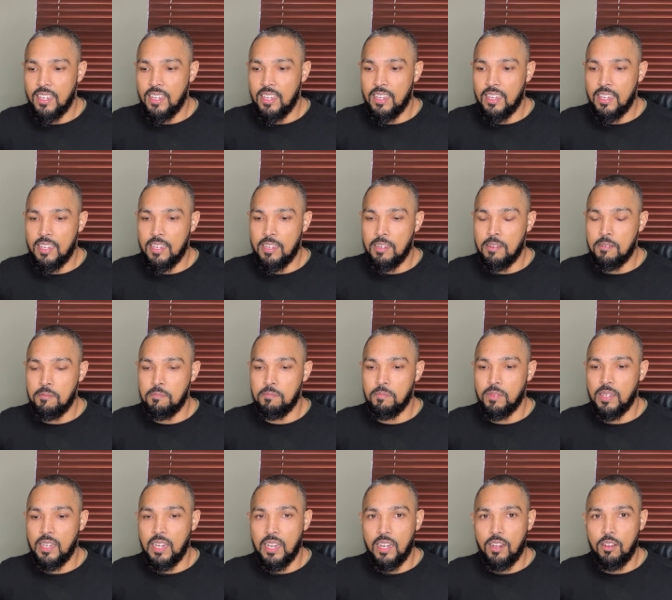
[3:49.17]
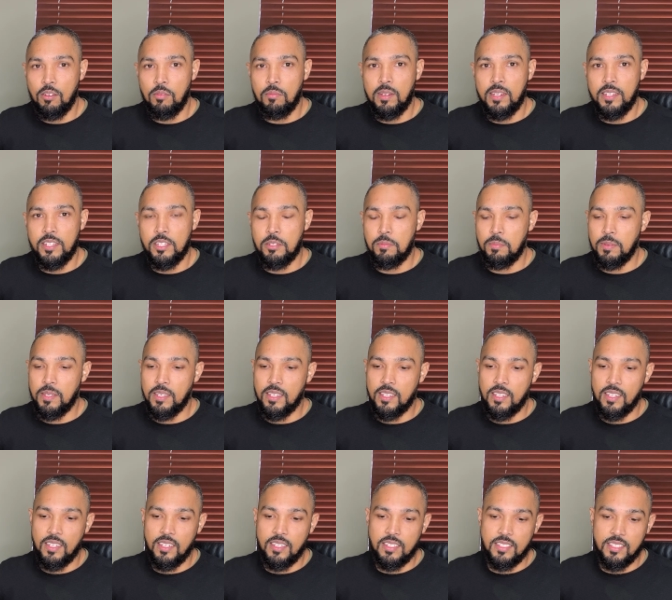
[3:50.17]
Um, globally
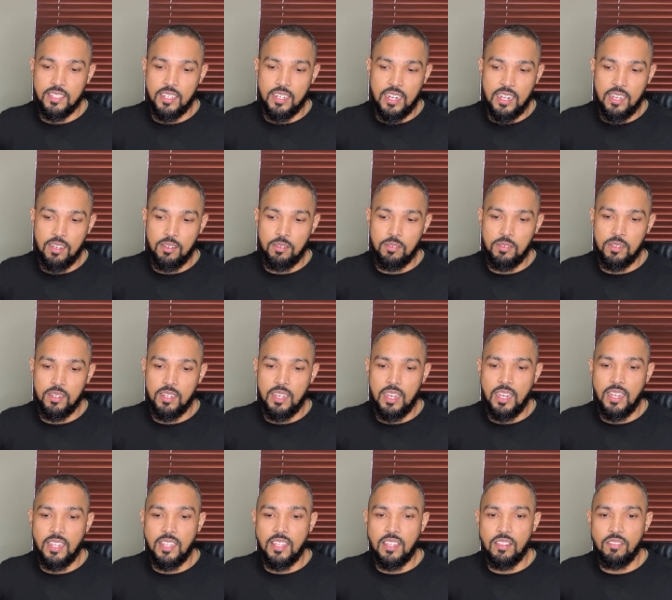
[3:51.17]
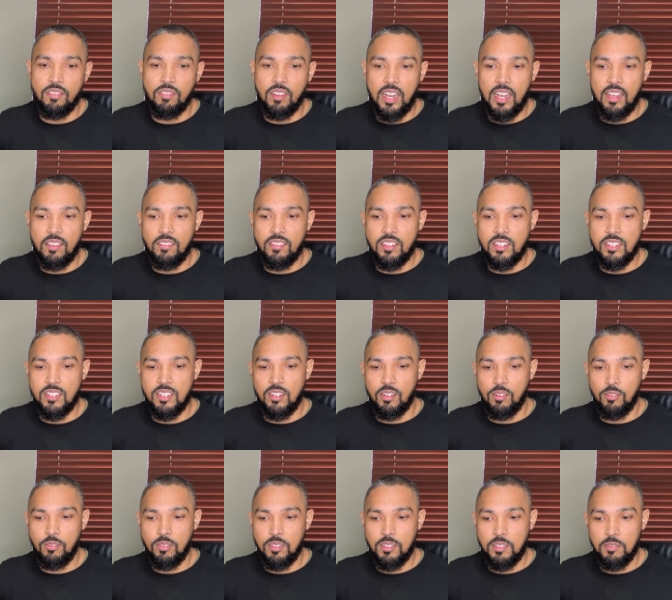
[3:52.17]
speaking is around eighty-five years
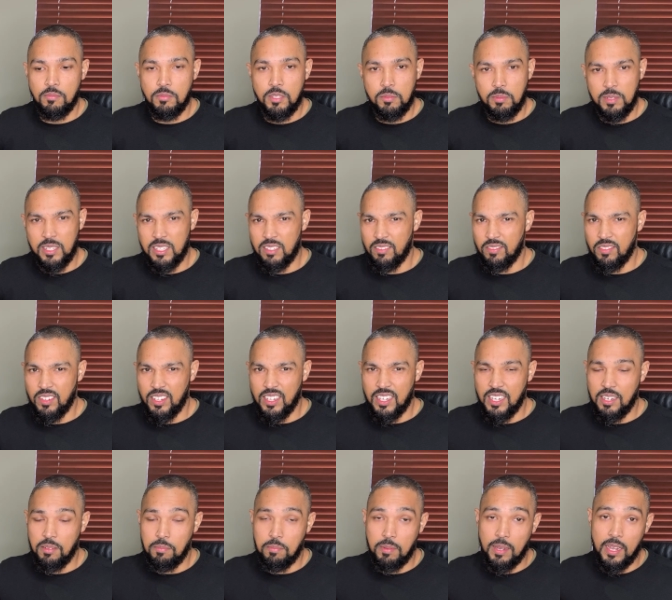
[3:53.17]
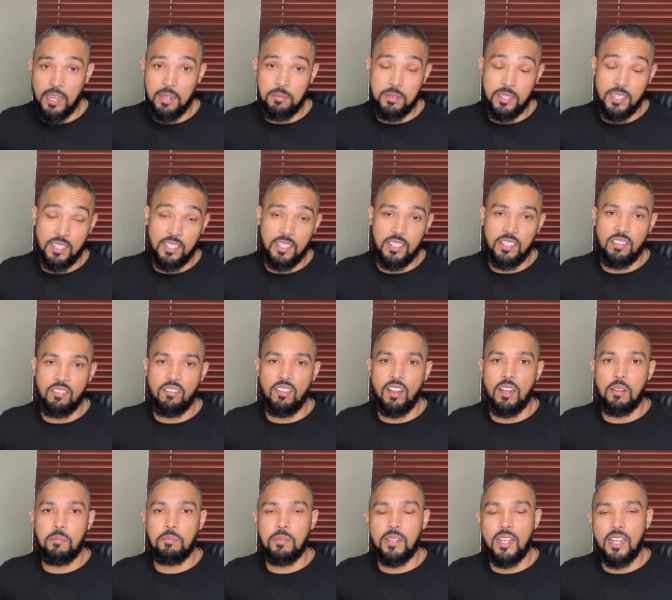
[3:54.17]
old, specifically perhaps in
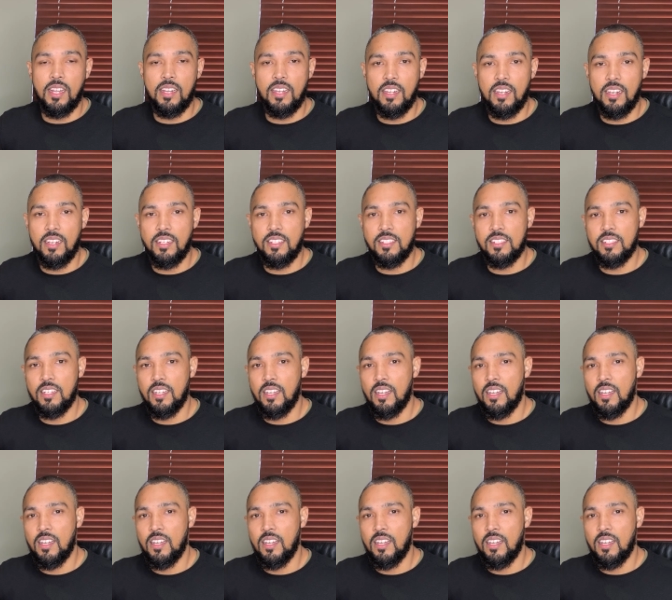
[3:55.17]
developed countries.